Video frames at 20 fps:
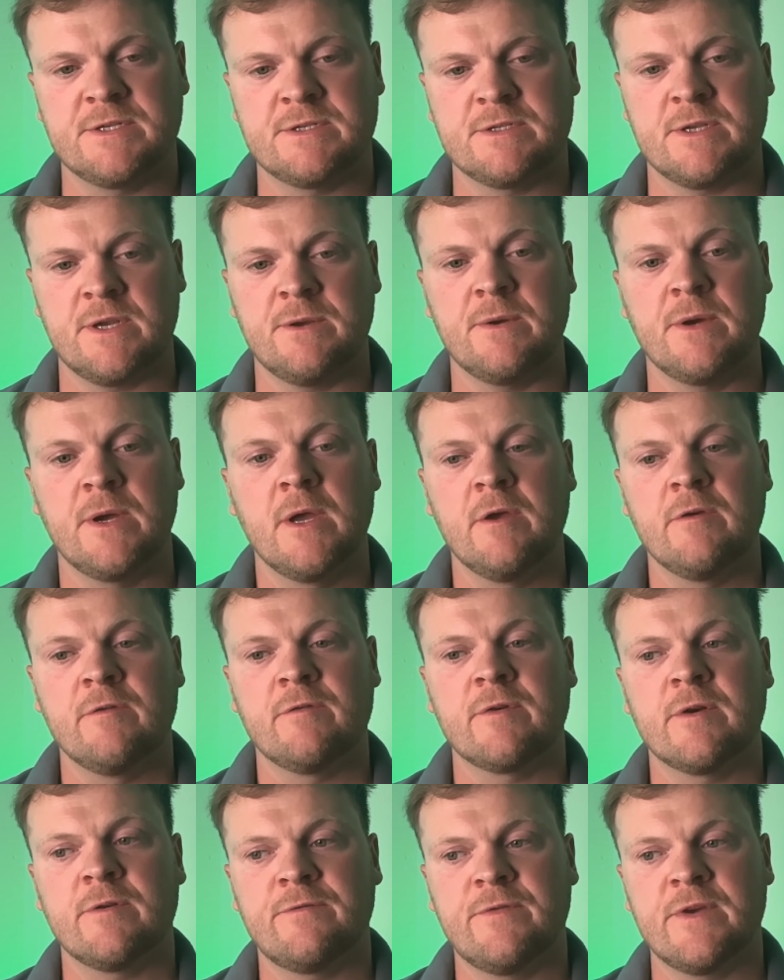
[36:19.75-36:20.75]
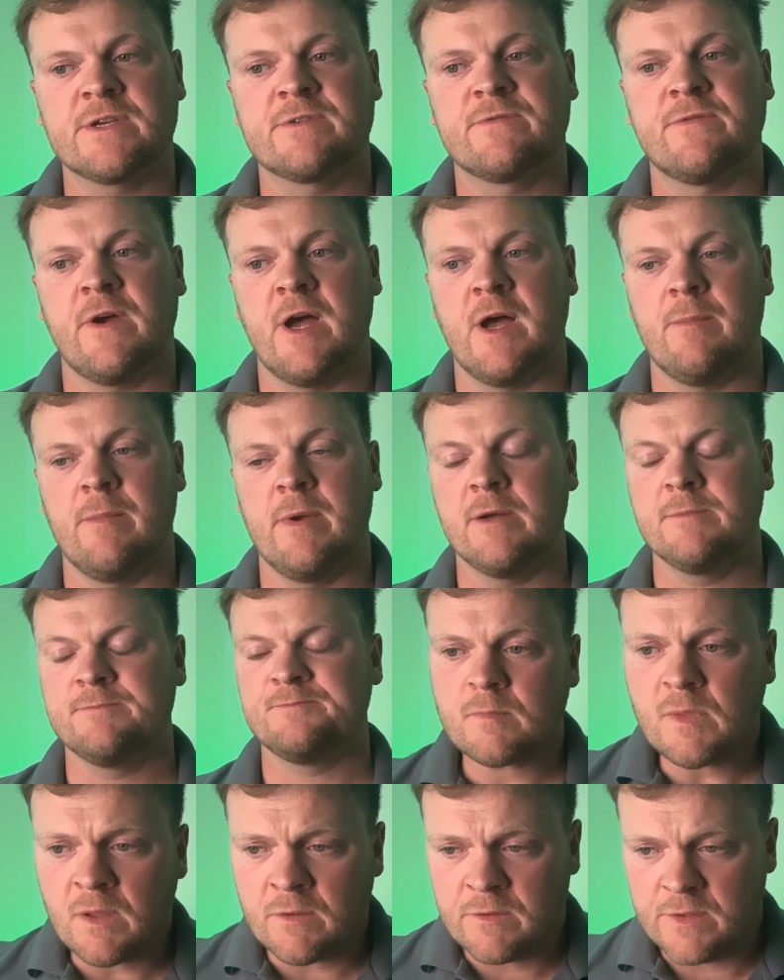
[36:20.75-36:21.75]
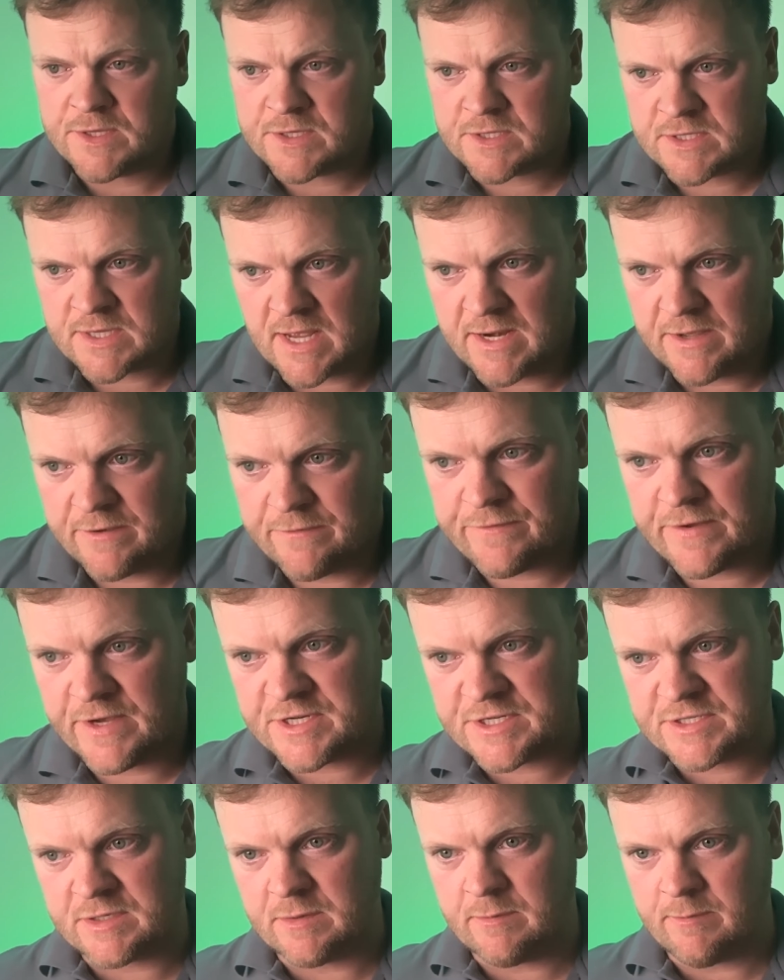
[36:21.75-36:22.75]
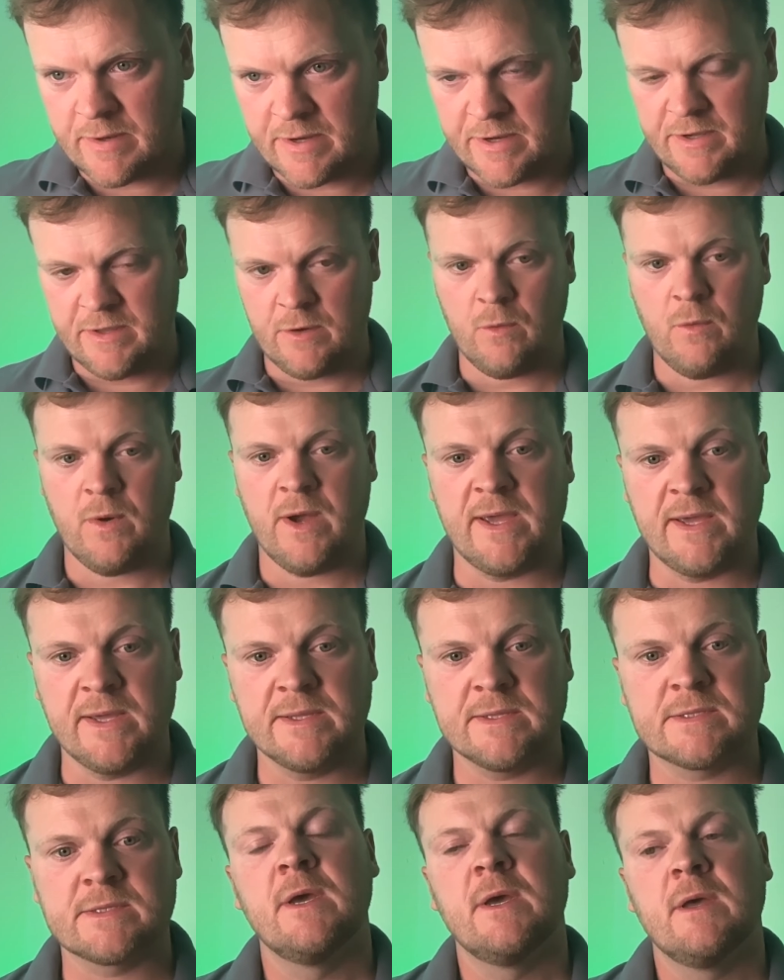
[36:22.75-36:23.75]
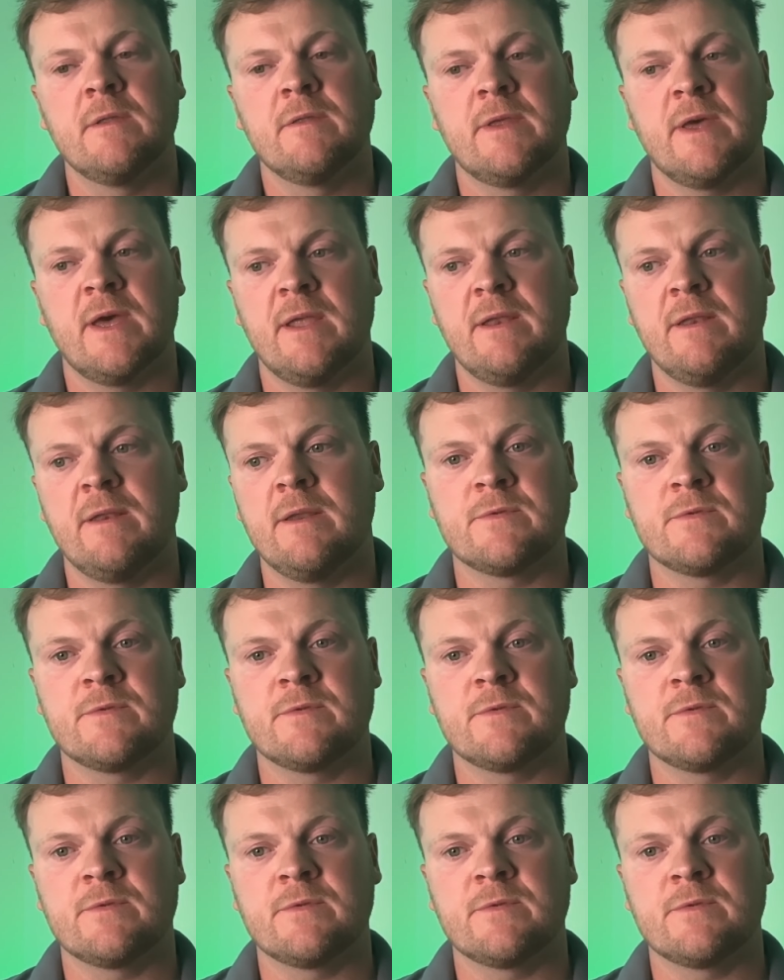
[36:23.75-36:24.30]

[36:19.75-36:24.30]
So for a fish farmer that's selling fish by the weight, then